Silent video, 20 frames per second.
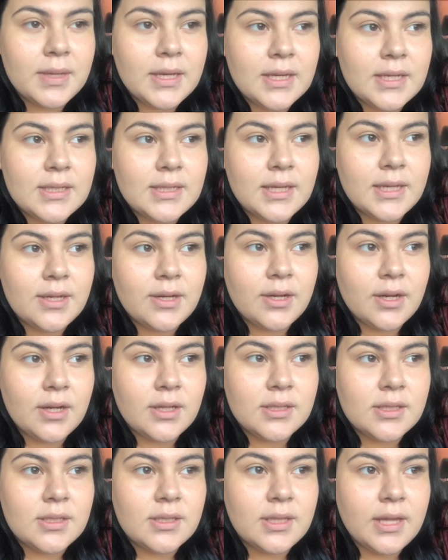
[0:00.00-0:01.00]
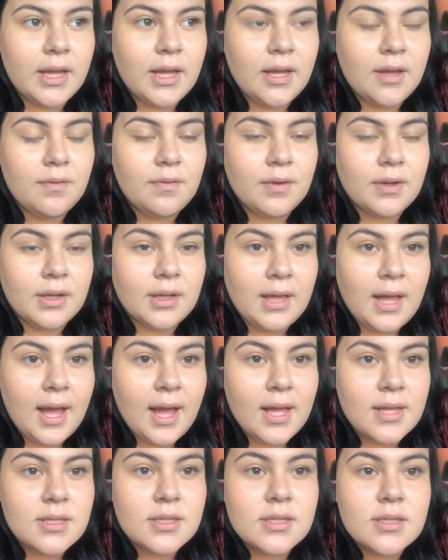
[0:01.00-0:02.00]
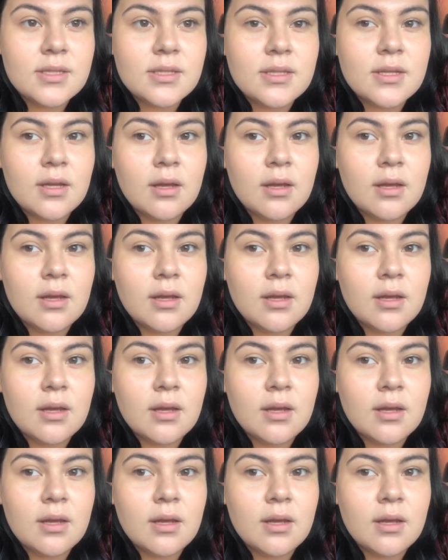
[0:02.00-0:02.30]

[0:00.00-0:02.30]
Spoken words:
because I did not stay for class.